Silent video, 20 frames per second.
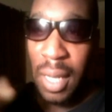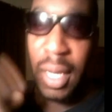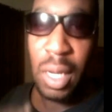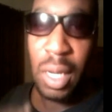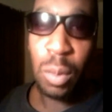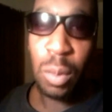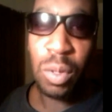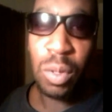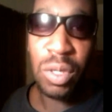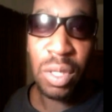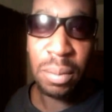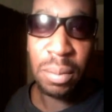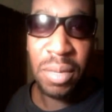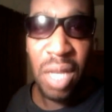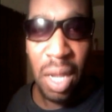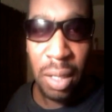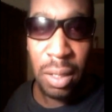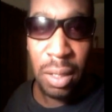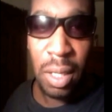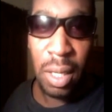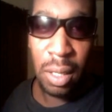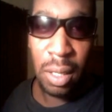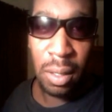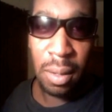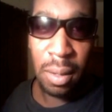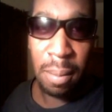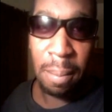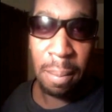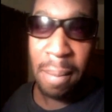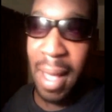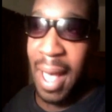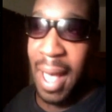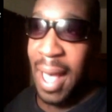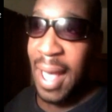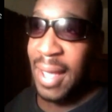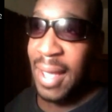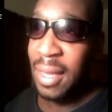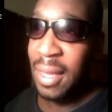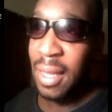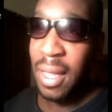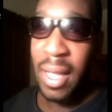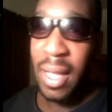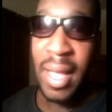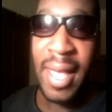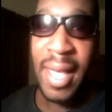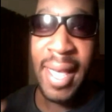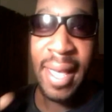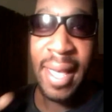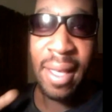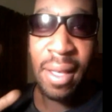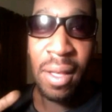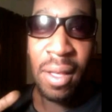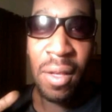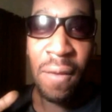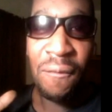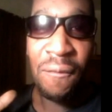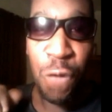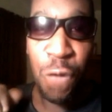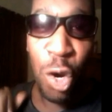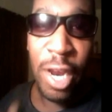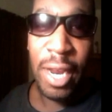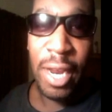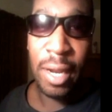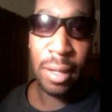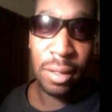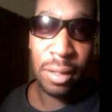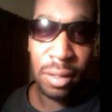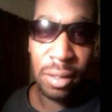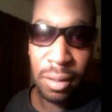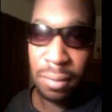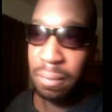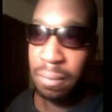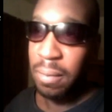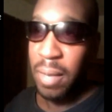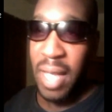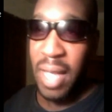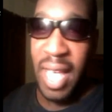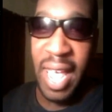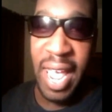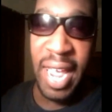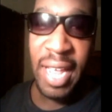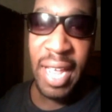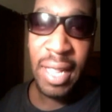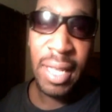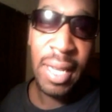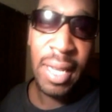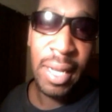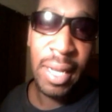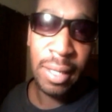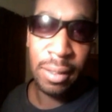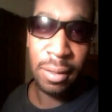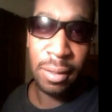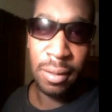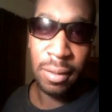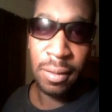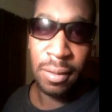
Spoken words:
that he was abducted by freaks, aliens,